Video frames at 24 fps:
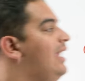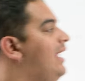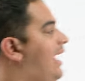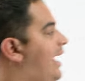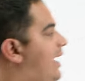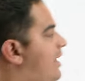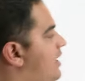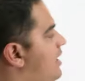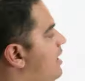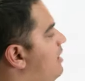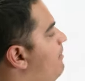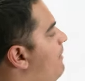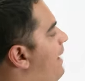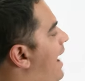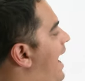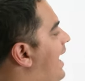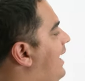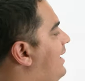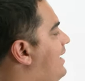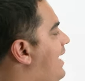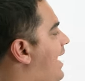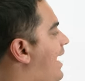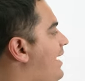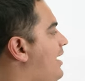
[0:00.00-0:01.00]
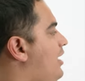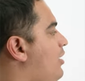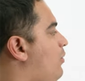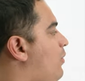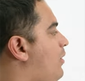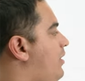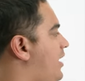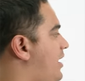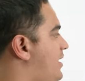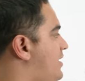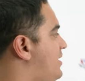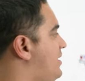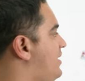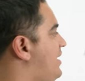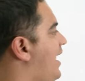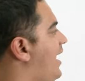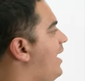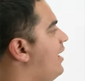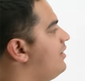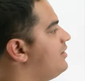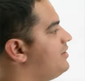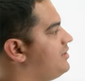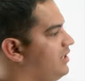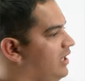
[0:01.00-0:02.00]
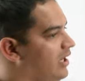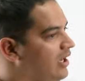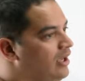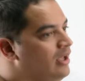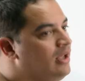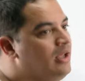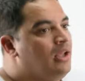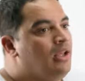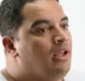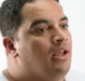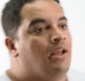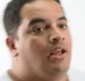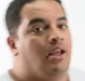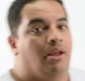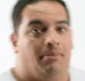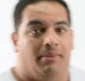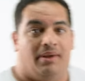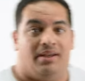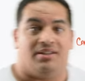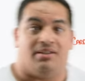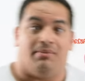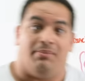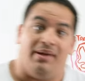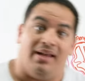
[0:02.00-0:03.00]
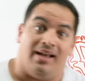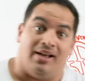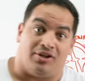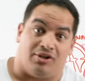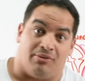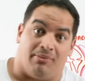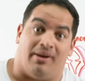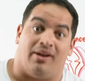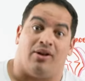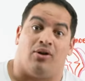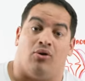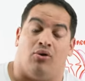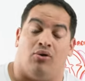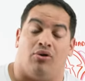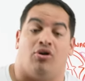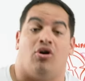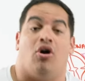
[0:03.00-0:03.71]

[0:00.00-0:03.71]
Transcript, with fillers: and then the Mac Daddy, the one that scares you and makes you pee out your butthole,